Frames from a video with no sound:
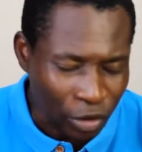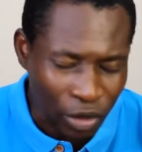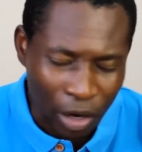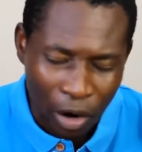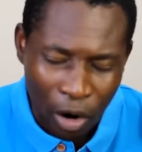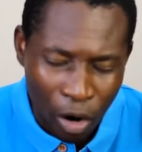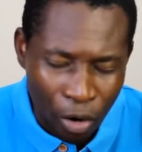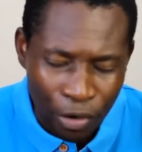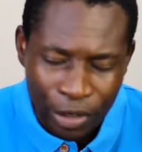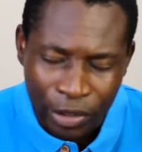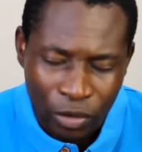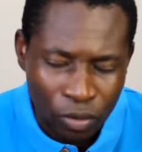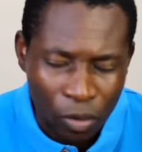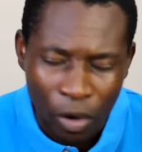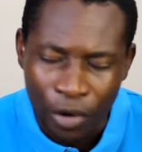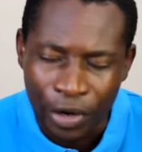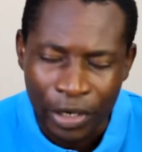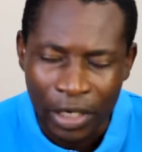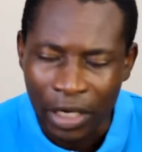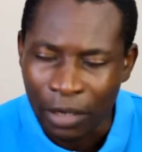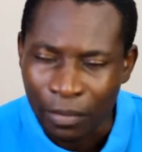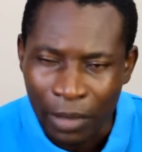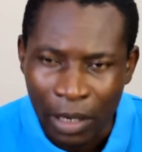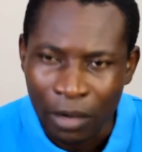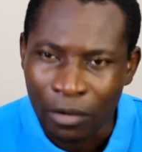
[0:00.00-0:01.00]
you are always
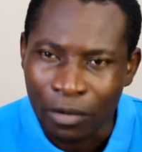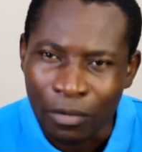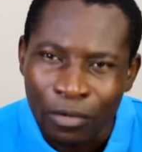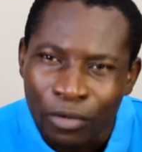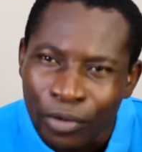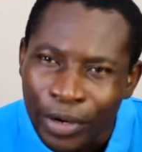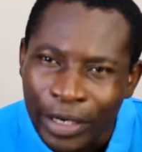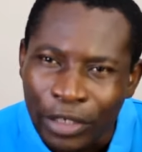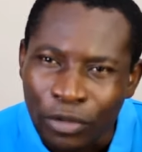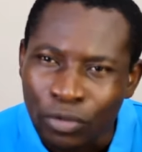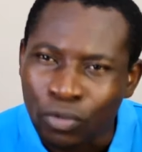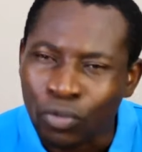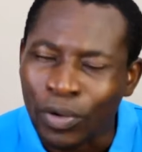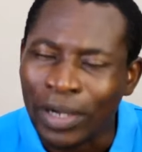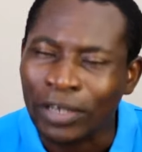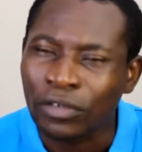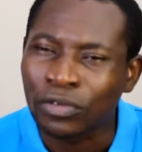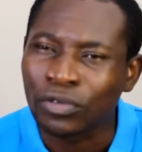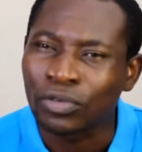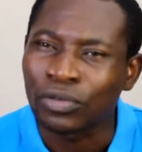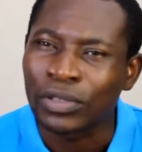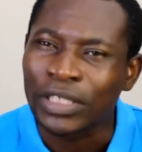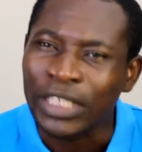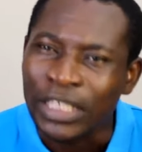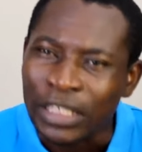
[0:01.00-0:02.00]
worried about
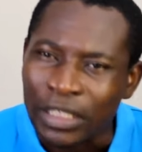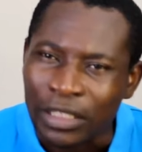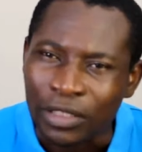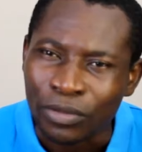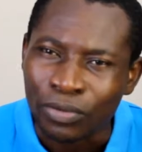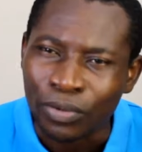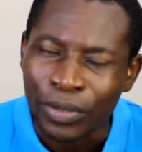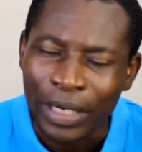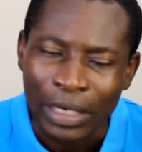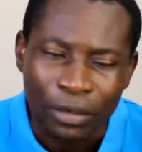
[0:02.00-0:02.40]
what to eat,